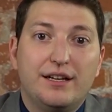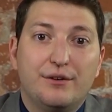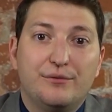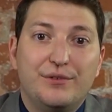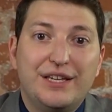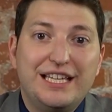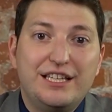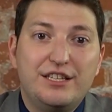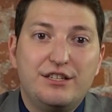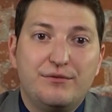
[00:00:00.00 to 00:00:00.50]

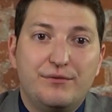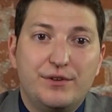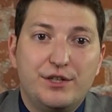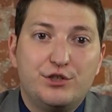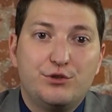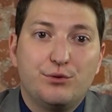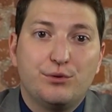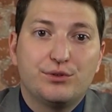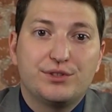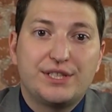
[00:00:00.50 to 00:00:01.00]
of
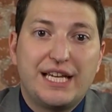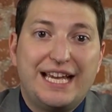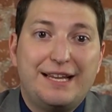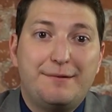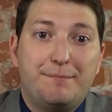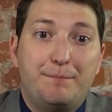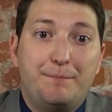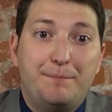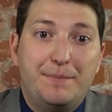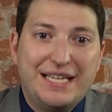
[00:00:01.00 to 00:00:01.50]
individuals
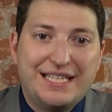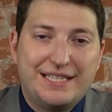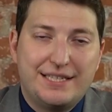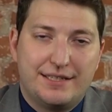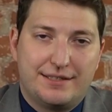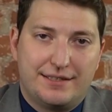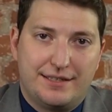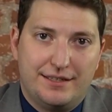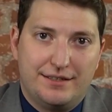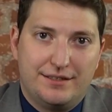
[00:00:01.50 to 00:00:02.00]
and
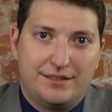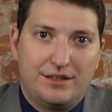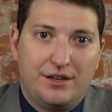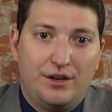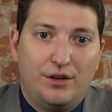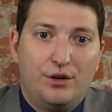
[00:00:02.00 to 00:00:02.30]
businesses